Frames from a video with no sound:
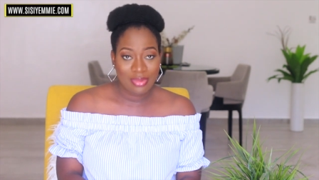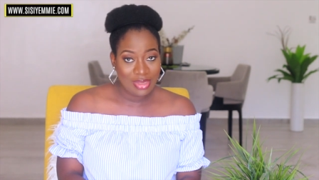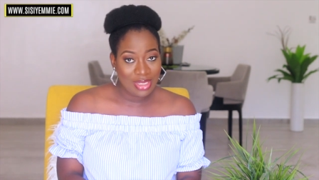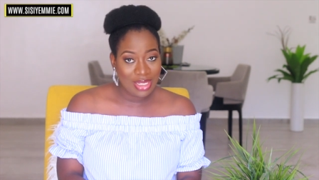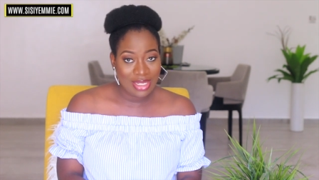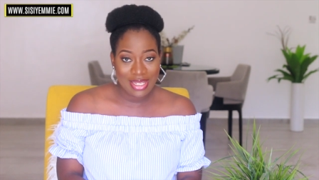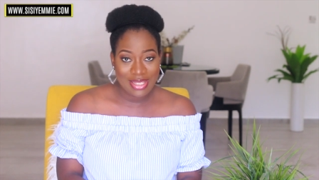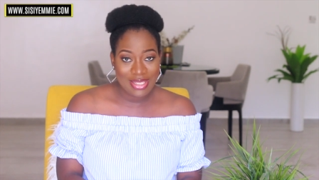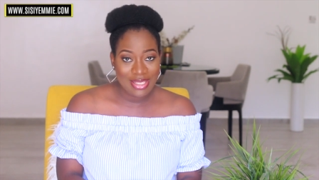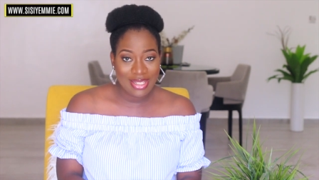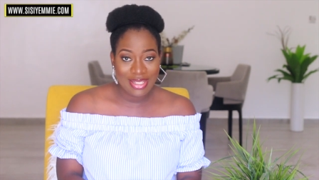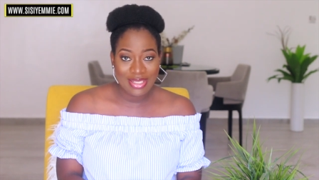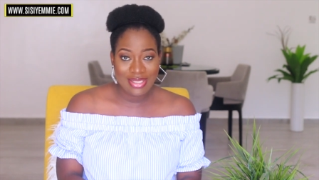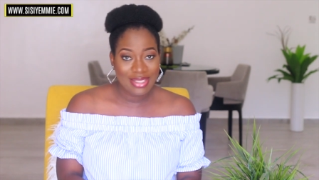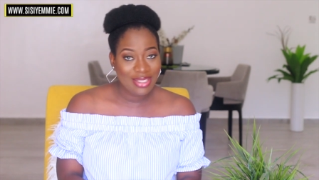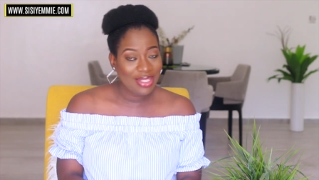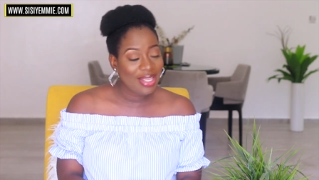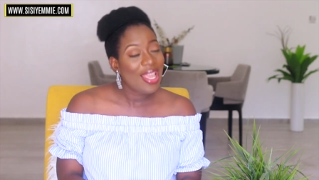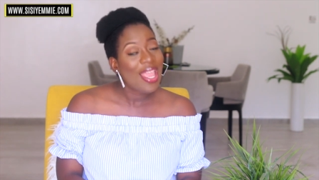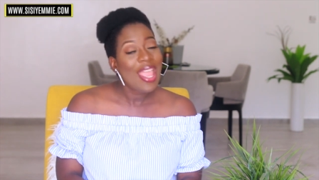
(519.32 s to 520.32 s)
like I
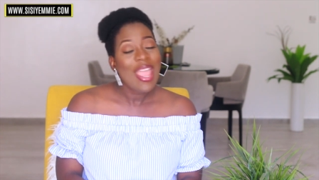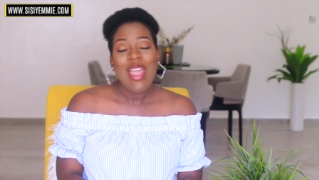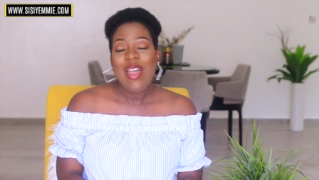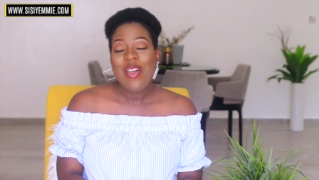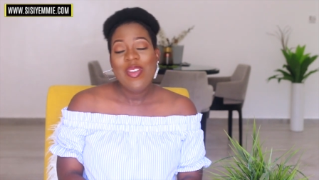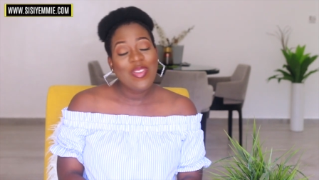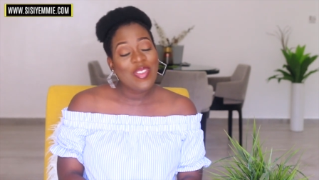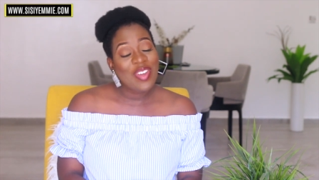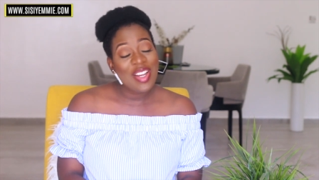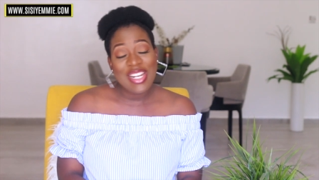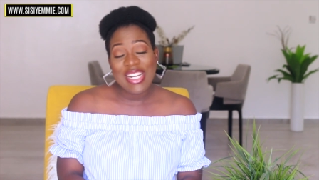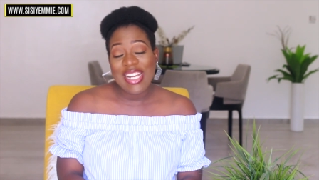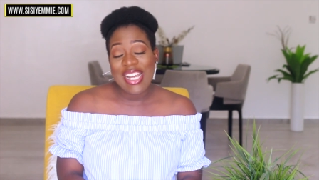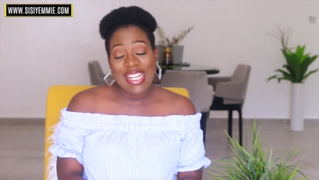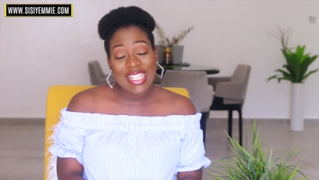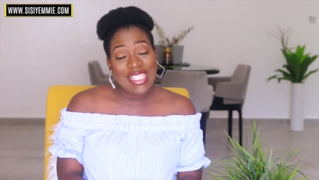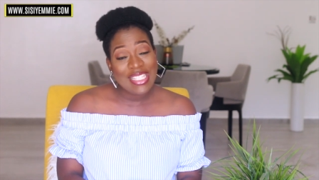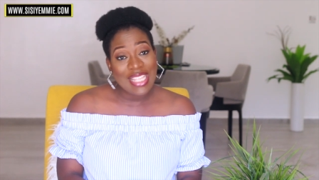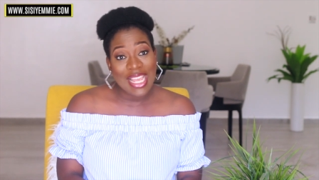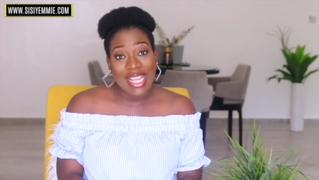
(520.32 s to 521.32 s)
said, very
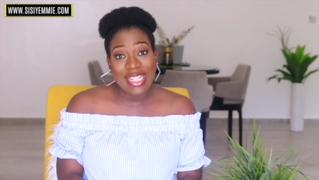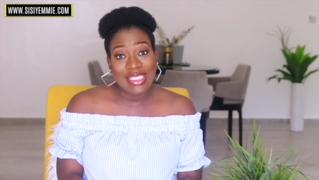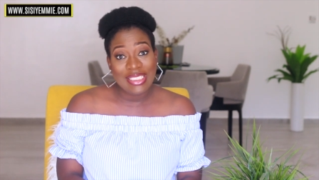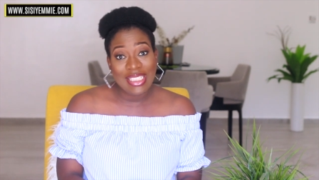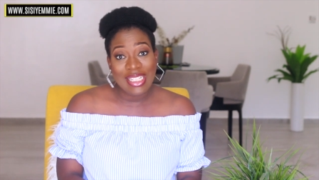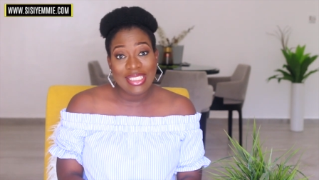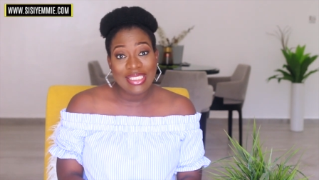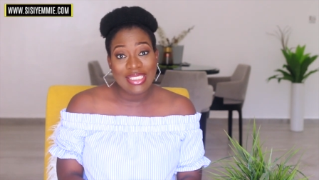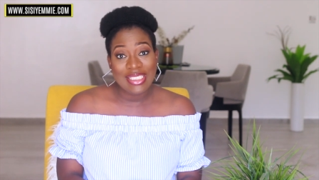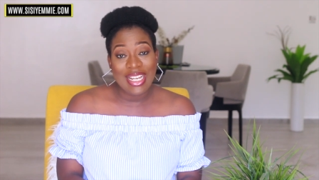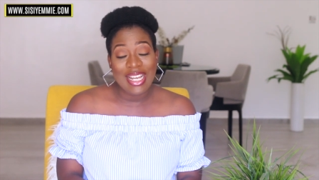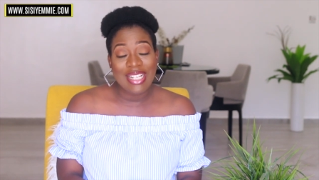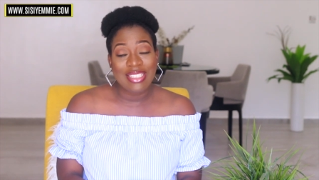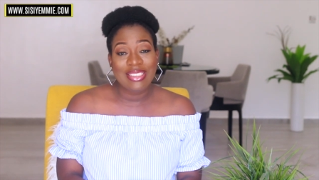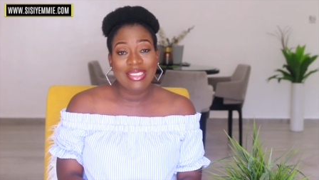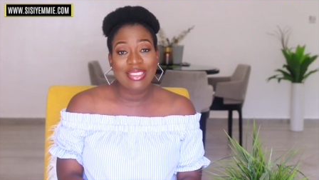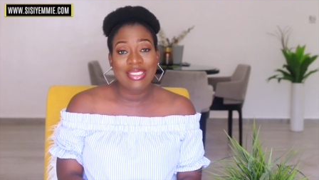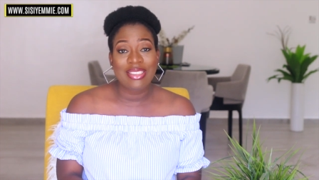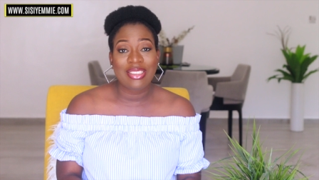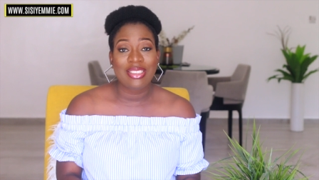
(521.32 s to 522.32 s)
excited
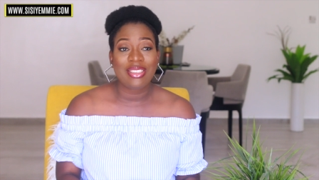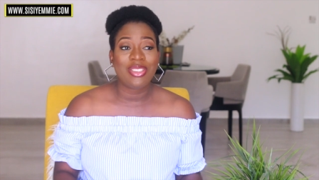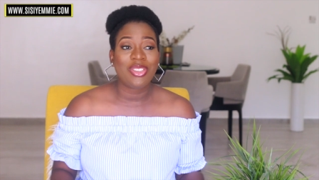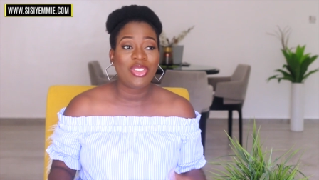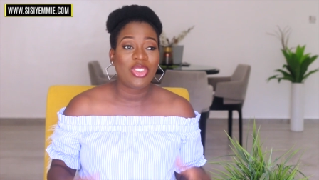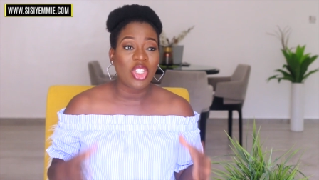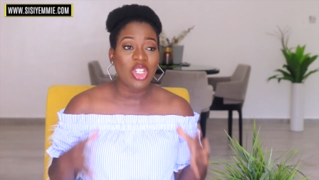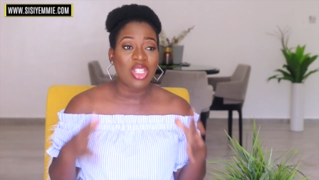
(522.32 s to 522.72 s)
at the